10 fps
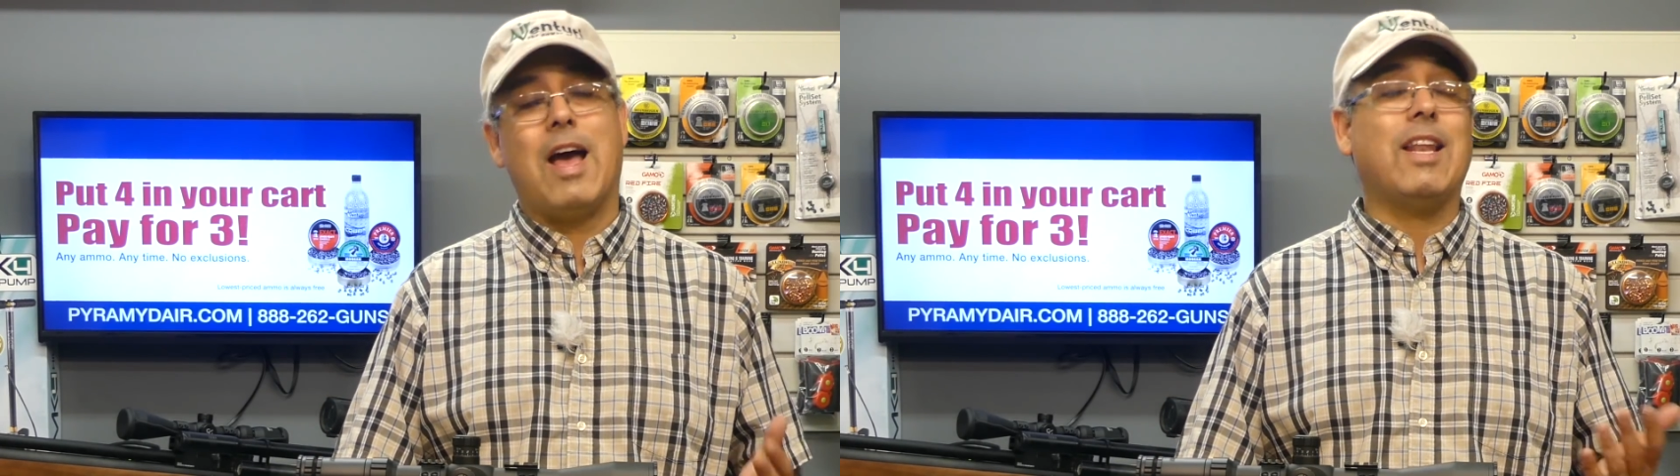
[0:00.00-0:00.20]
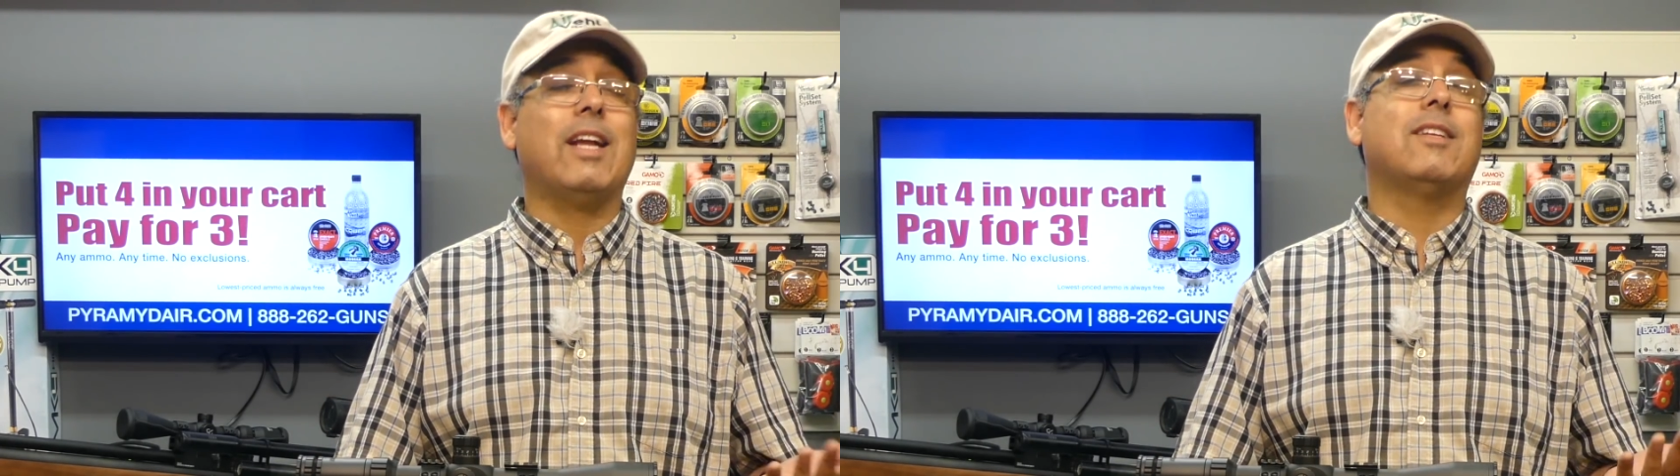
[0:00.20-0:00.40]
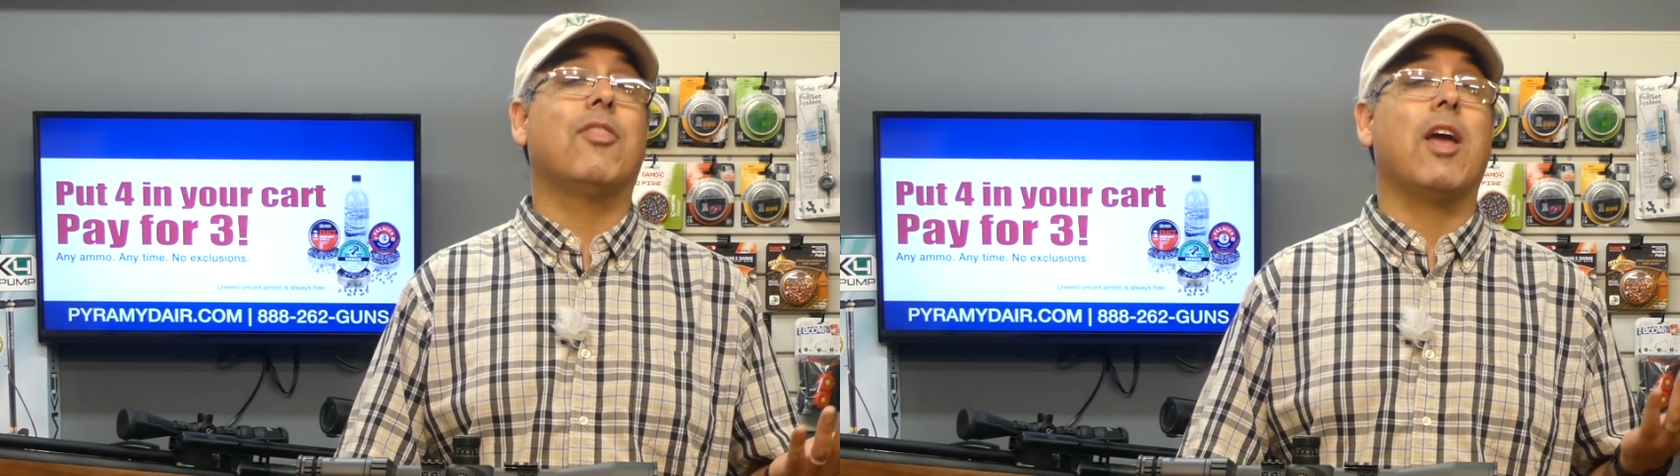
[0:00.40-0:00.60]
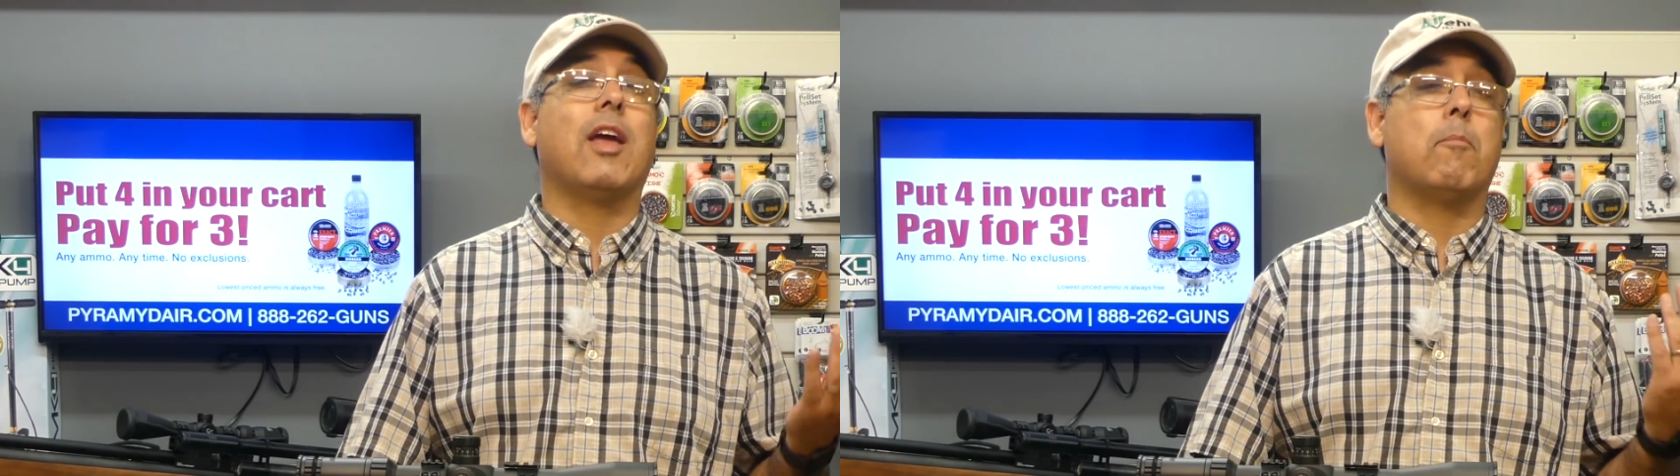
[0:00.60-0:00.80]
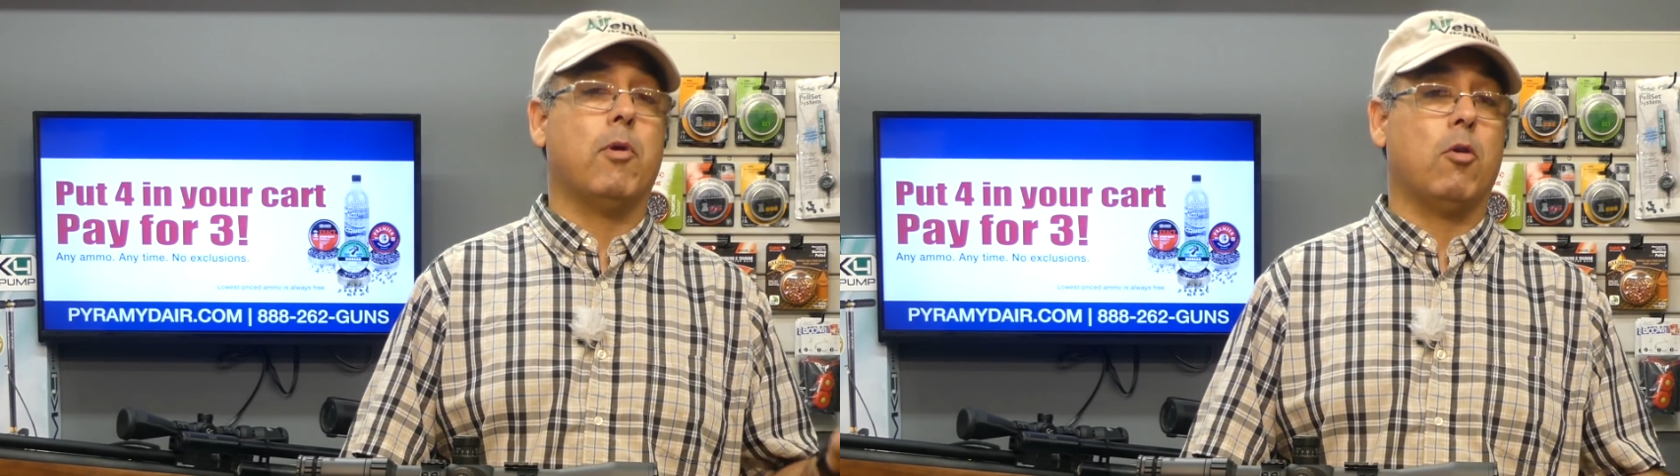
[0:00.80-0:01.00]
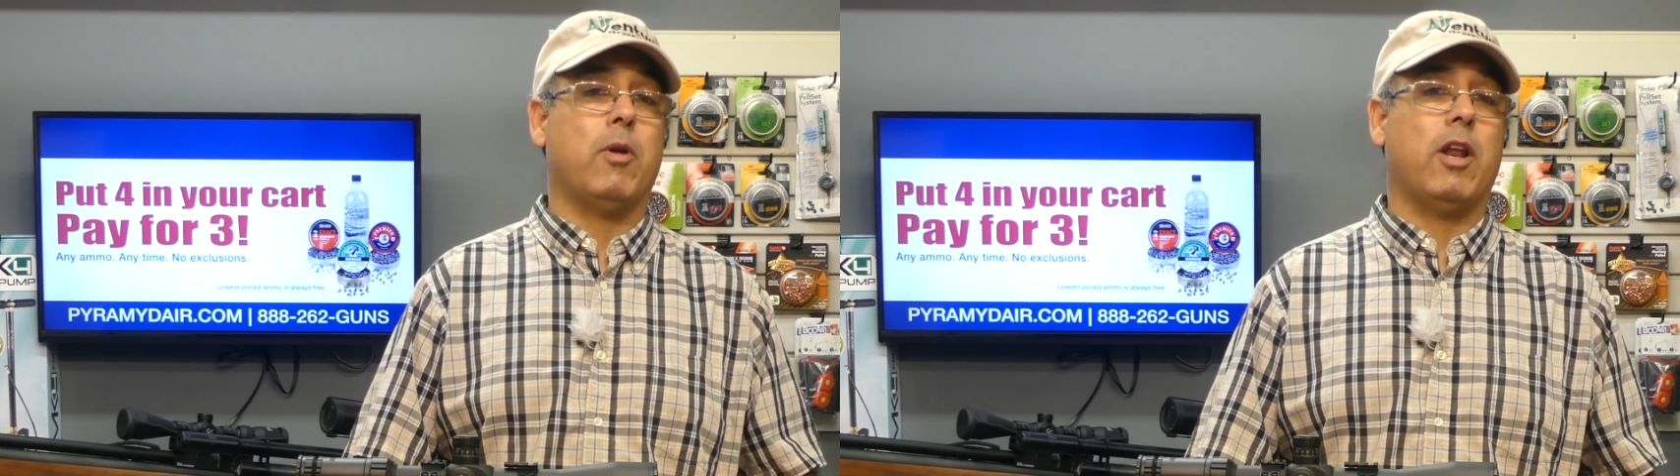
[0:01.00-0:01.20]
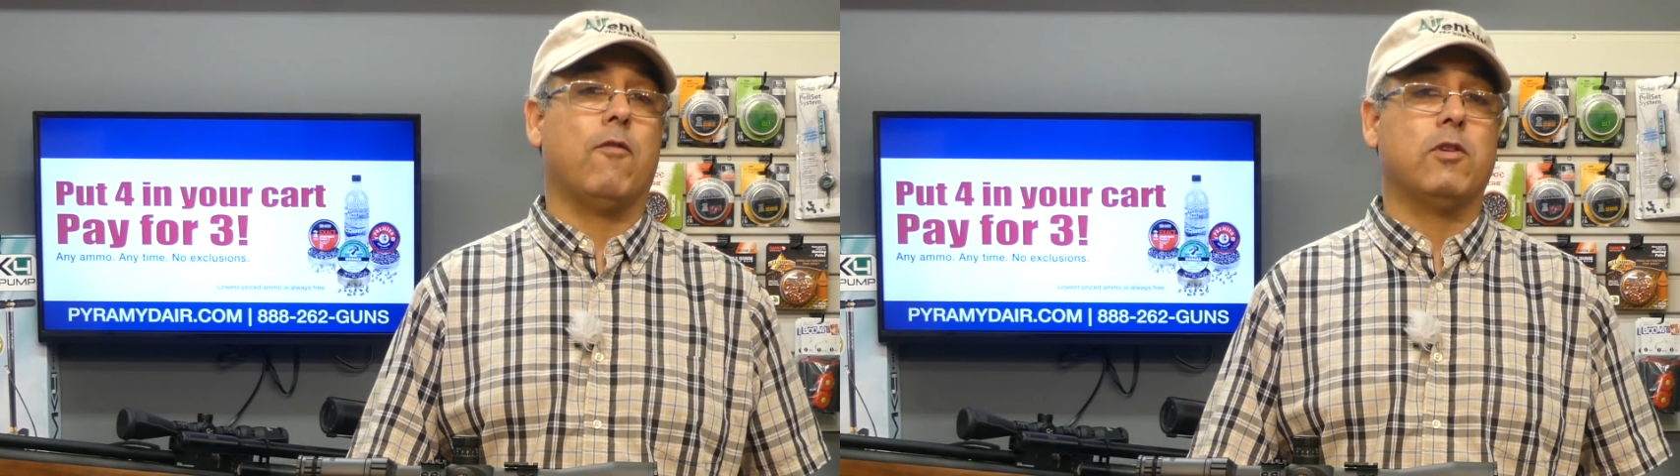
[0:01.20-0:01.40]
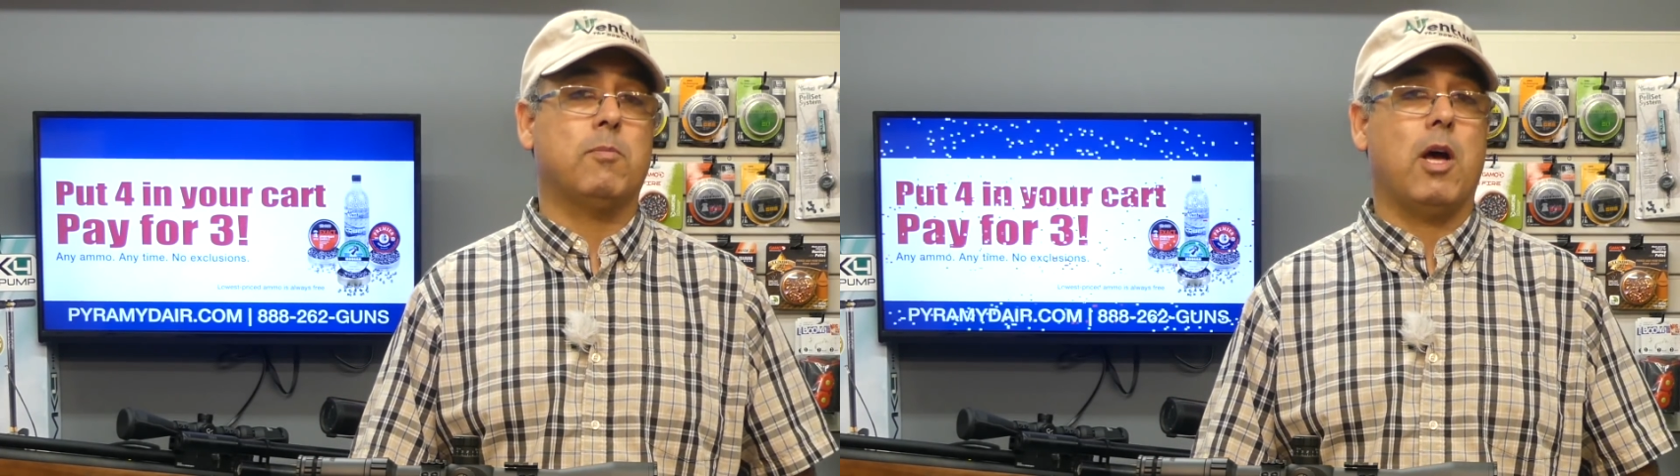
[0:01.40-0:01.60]
I'd like to thank Pyramid Air
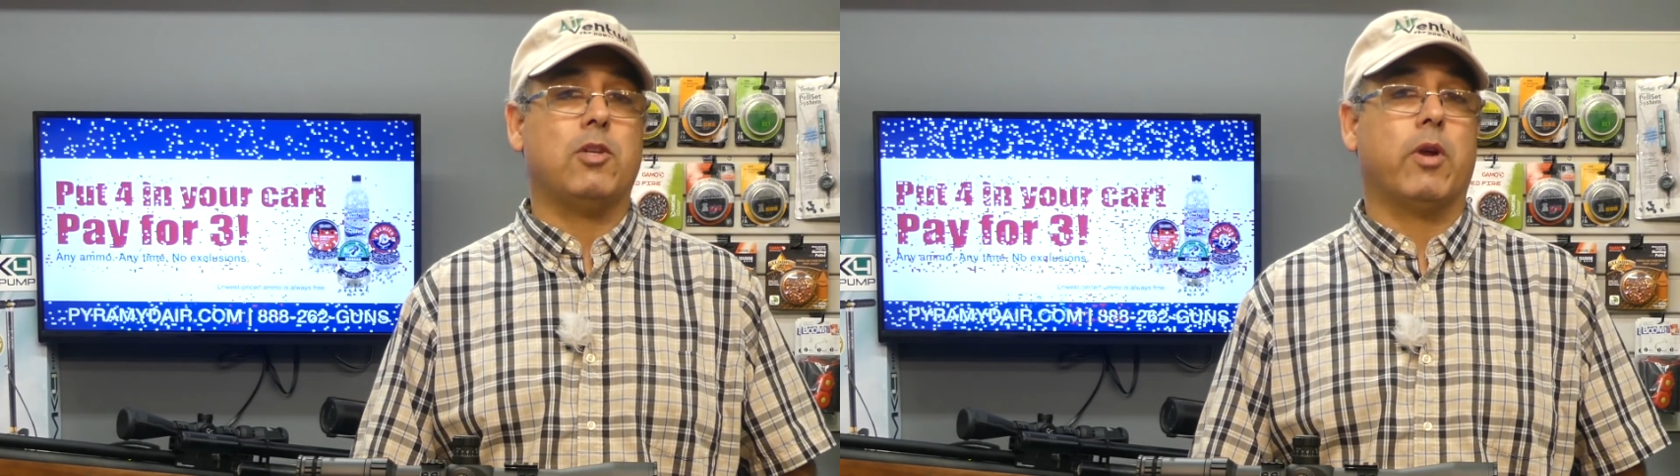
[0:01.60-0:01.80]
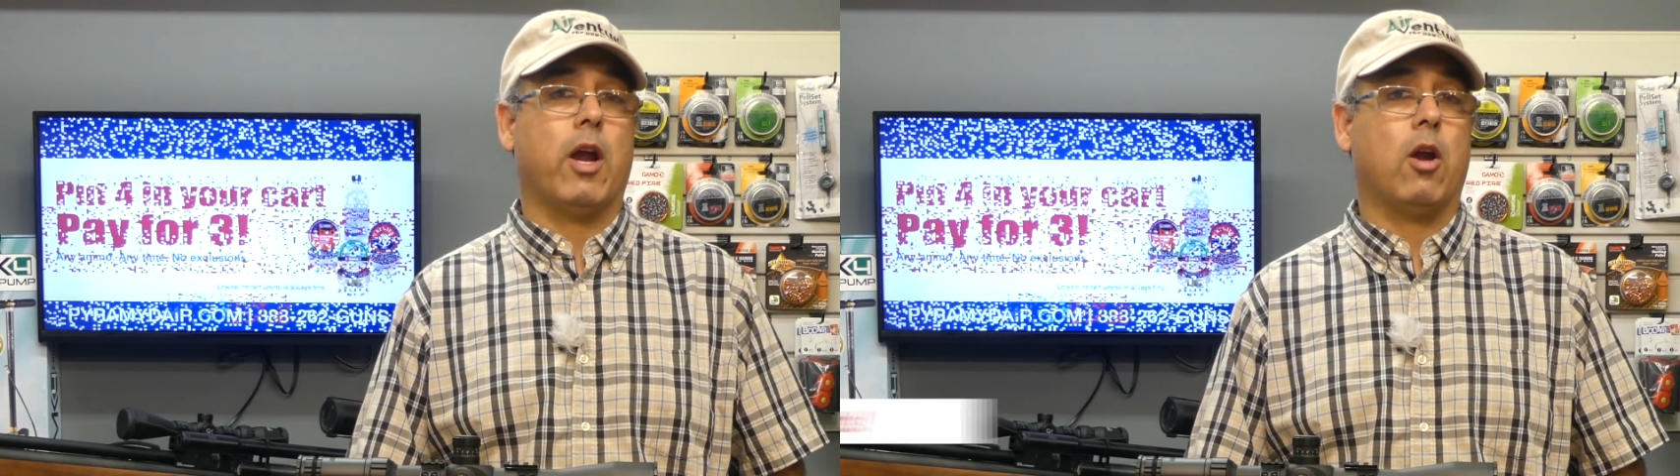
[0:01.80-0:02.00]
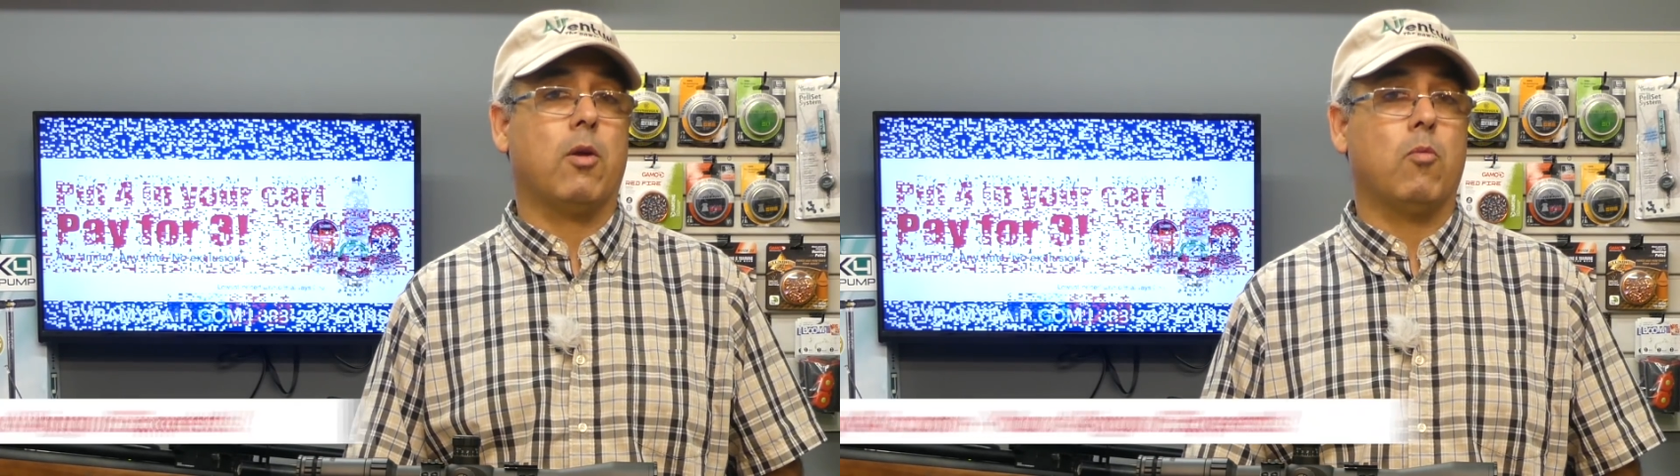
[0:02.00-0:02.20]
for sponsoring Airgun